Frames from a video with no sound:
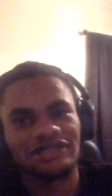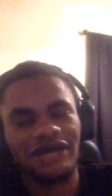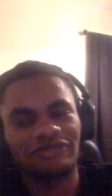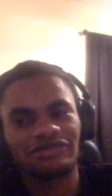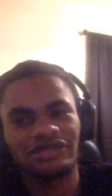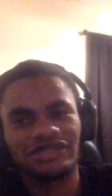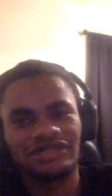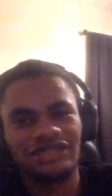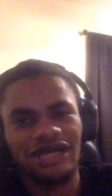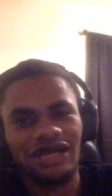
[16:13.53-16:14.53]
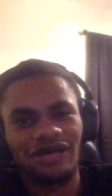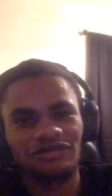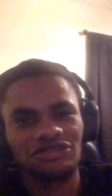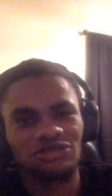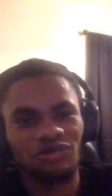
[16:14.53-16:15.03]
I'm thinking an
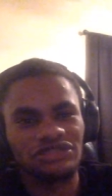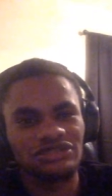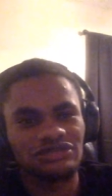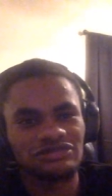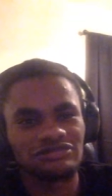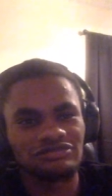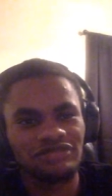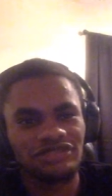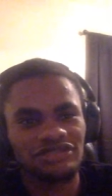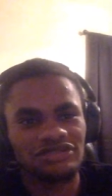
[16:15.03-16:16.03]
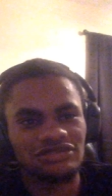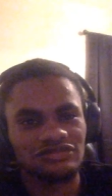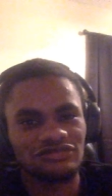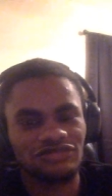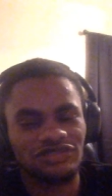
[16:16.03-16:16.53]
hour and 20 minutes
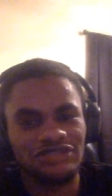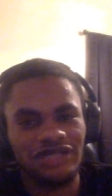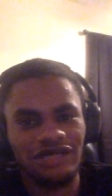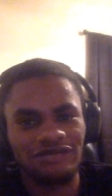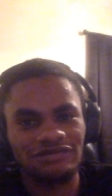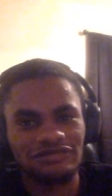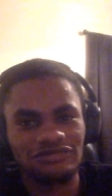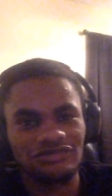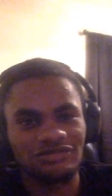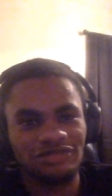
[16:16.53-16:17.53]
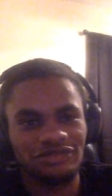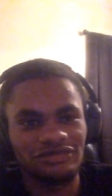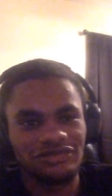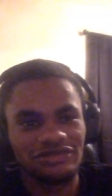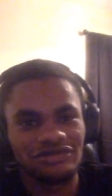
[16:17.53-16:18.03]
runtime would
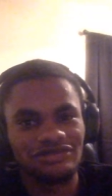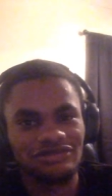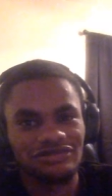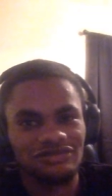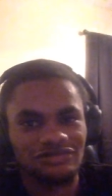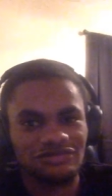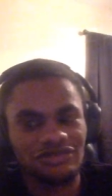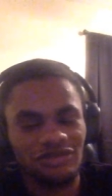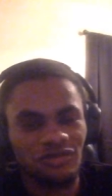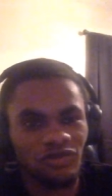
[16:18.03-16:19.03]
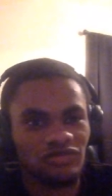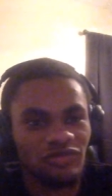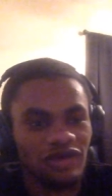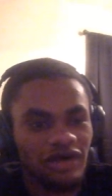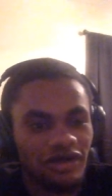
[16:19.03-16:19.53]
be, you know,
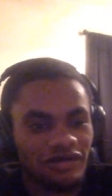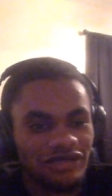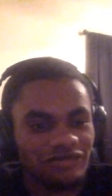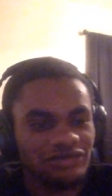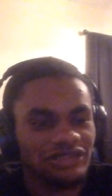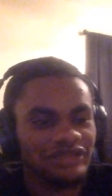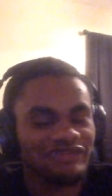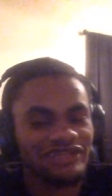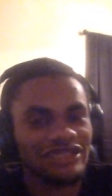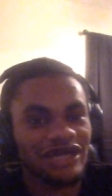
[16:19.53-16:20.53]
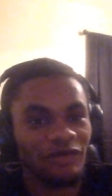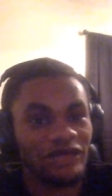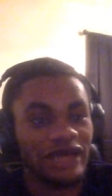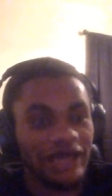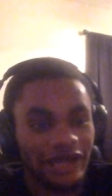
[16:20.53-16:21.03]
worthwhile. I mean, I think like an hour
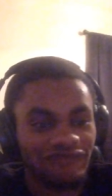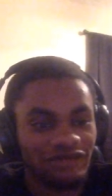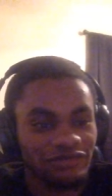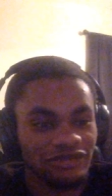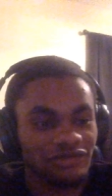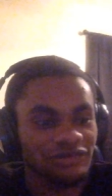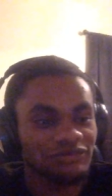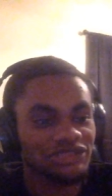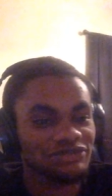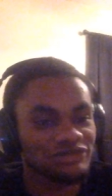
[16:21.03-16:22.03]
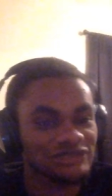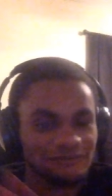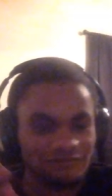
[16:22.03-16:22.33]
and a half might be a little bit much, but